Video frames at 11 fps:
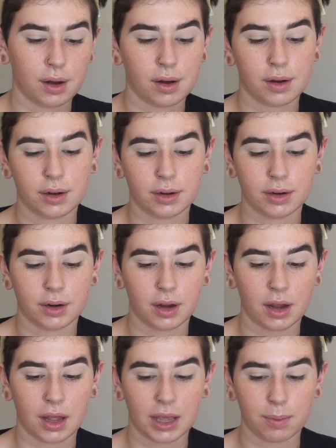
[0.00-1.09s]
on
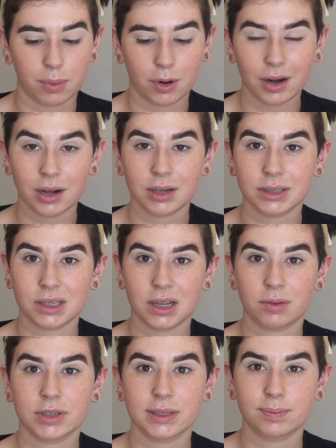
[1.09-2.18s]
a product
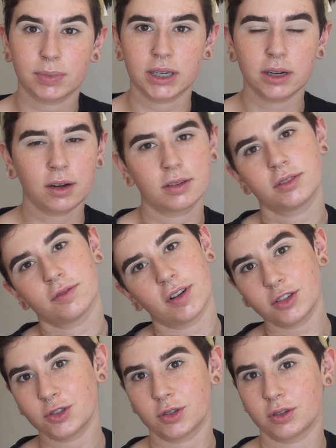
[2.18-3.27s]
that was pretty
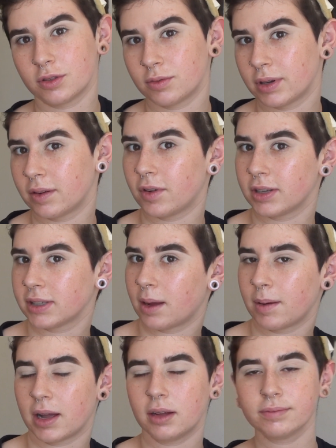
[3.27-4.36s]
controversial when it first
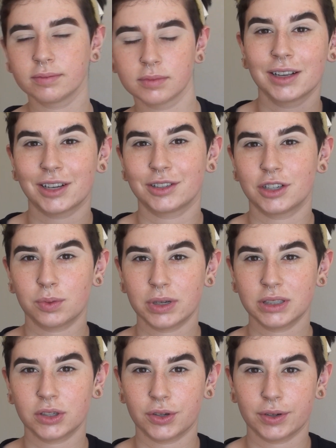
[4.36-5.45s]
came out. So I just
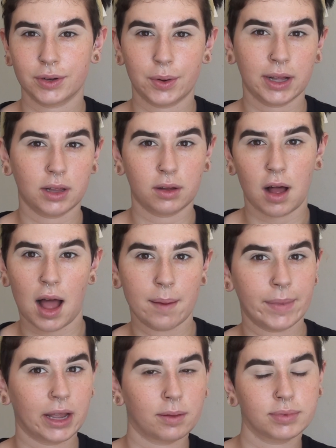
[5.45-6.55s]
wanted to do a quick little eye
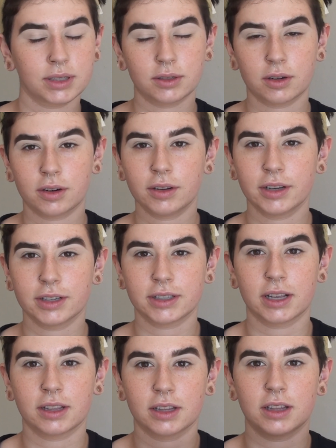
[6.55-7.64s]
makeup tutorial
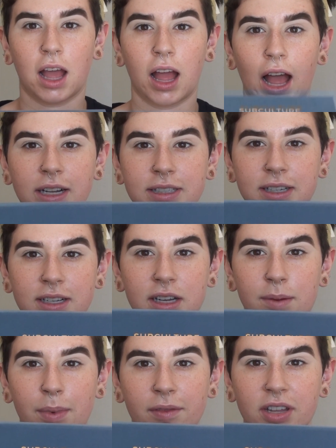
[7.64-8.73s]
using the
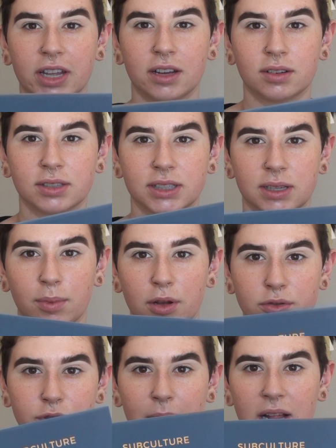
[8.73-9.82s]
Anastasia Beverly Hills
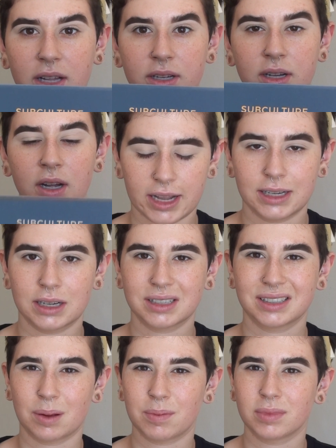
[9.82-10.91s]
Subculture palette. Like
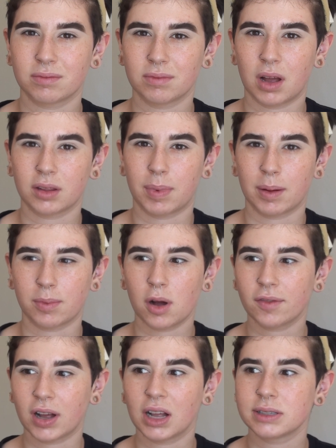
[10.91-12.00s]
some of people,
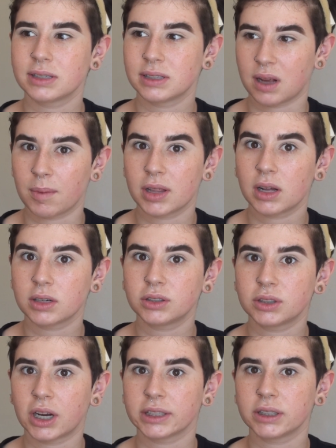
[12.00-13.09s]
I found some of the
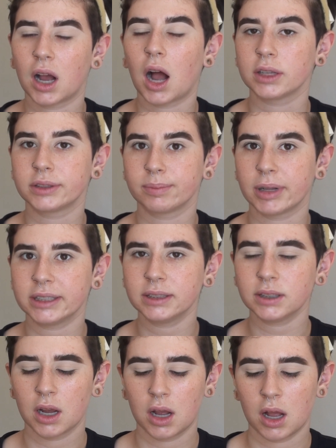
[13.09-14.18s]
shades hard to blend,